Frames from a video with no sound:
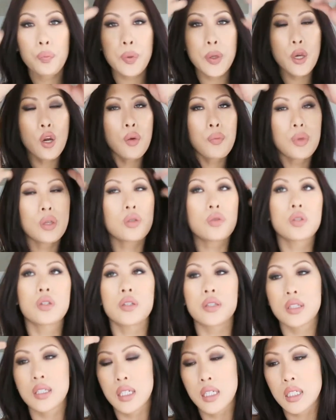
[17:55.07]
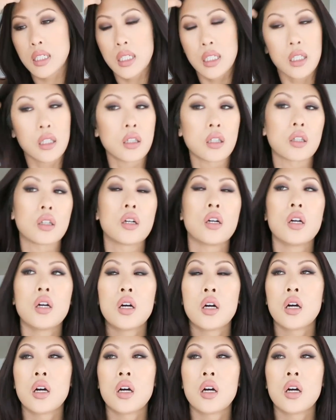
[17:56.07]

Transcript: Pur Minerals did a deal.